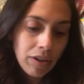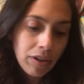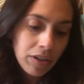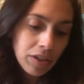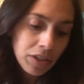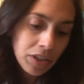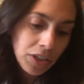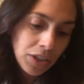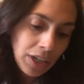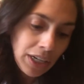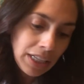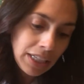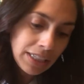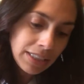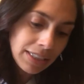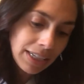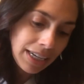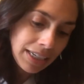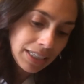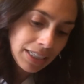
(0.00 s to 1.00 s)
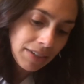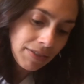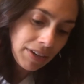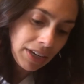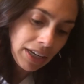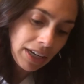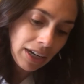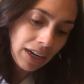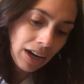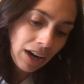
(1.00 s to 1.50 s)
during this
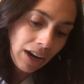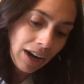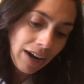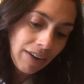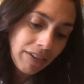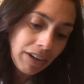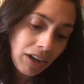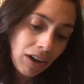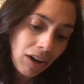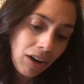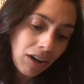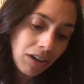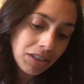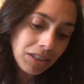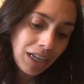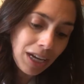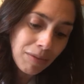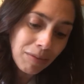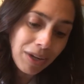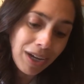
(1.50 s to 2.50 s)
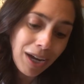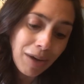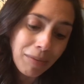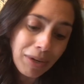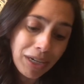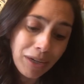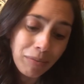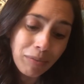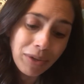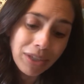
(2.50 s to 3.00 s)
activity, are having a hard time coming
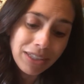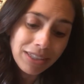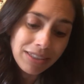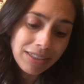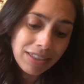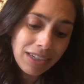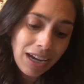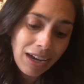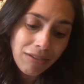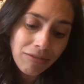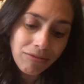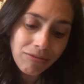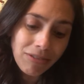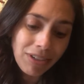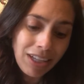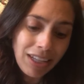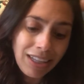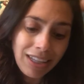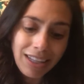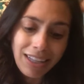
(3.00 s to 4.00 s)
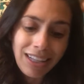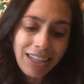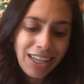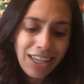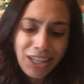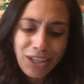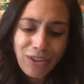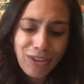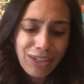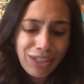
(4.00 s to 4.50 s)
up with stuff,
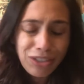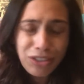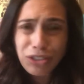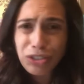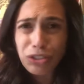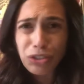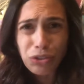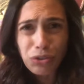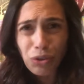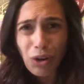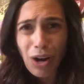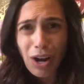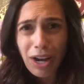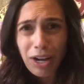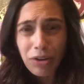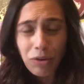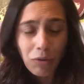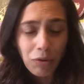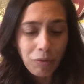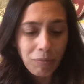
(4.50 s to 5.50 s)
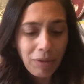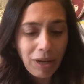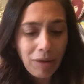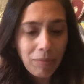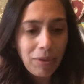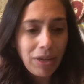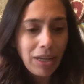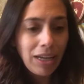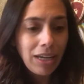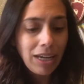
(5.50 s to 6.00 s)
you could just draw it. Or
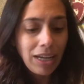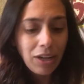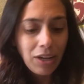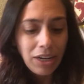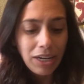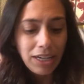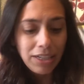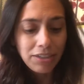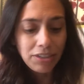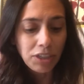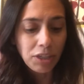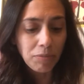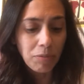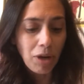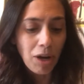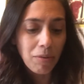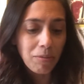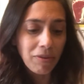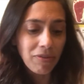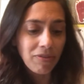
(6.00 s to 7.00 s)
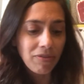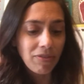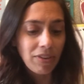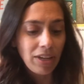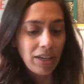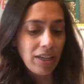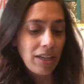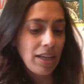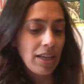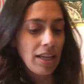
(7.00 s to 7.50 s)
maybe you can ask your mom if
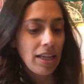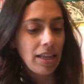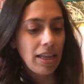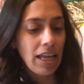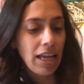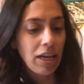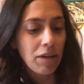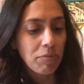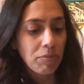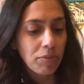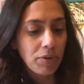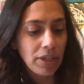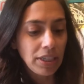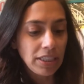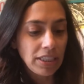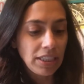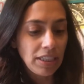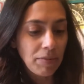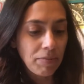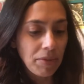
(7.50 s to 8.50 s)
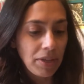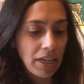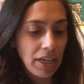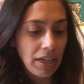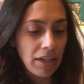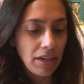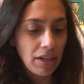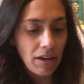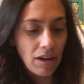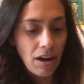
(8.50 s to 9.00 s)
they could print
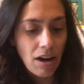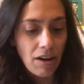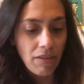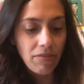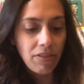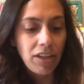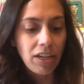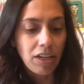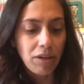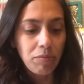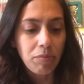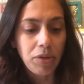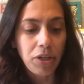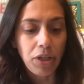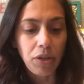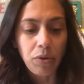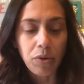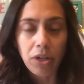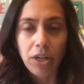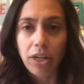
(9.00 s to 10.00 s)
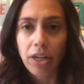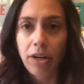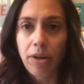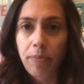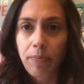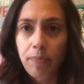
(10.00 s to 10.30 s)
something off the computer.